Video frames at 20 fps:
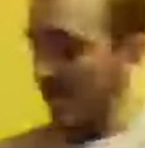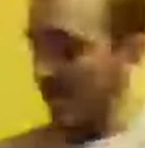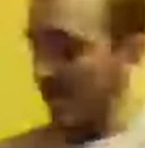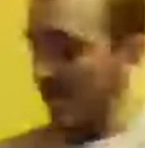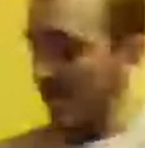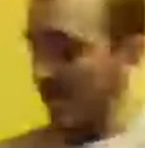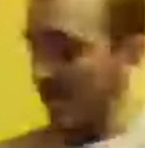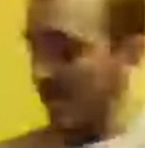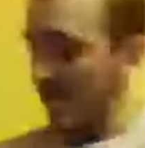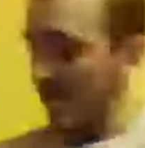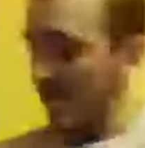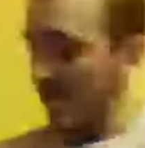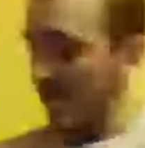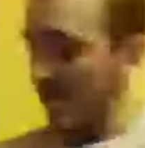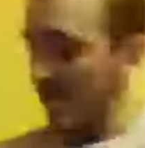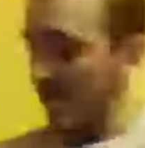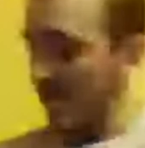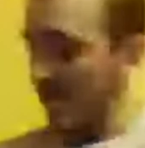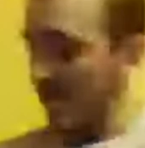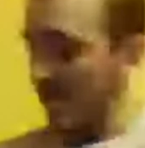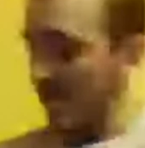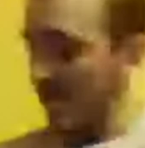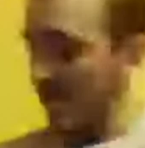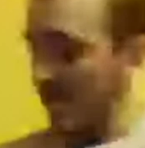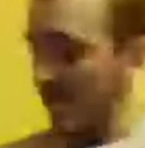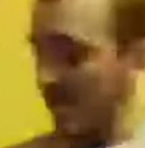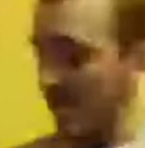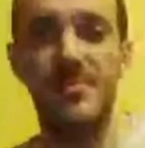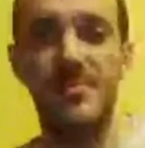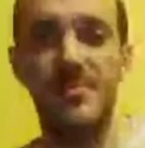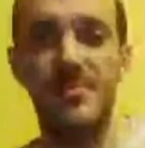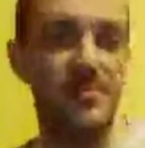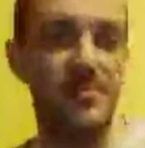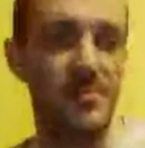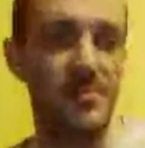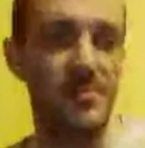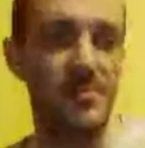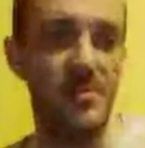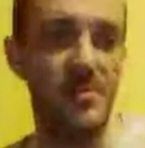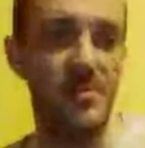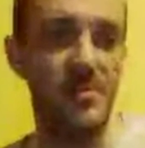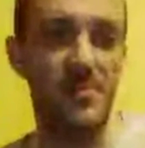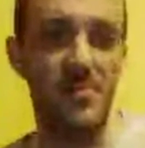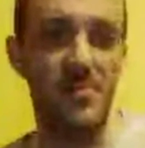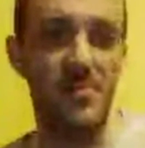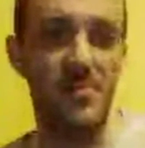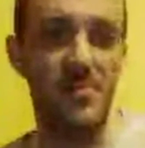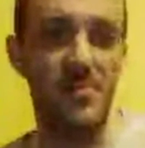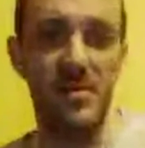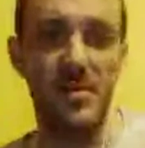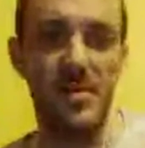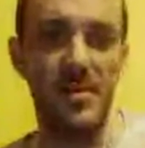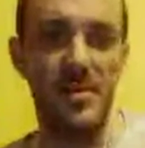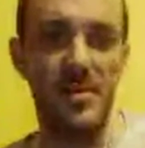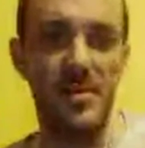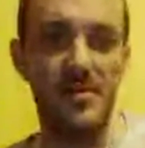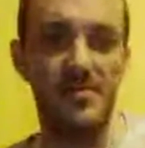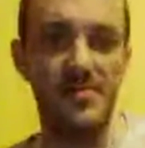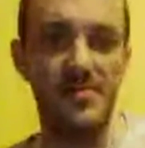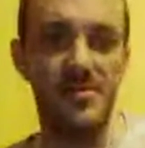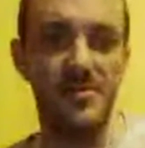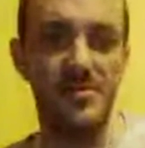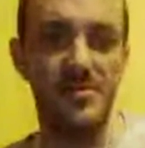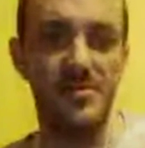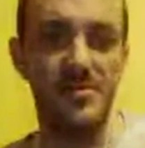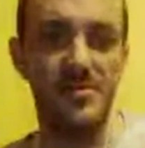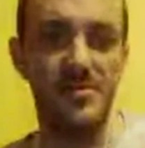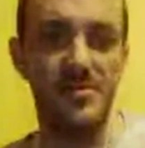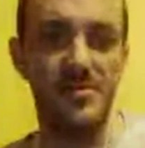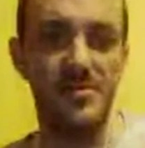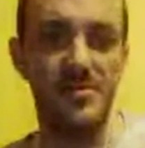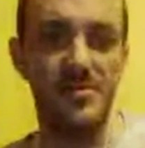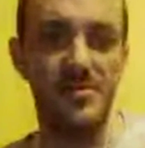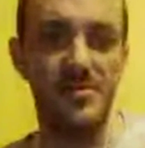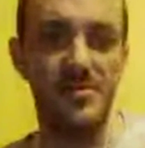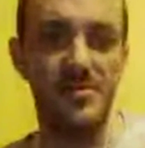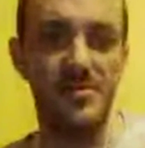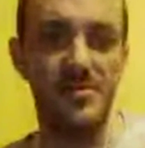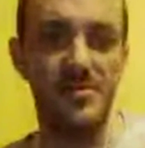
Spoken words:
right, well, sit and think for a minute. I have to step away for a moment.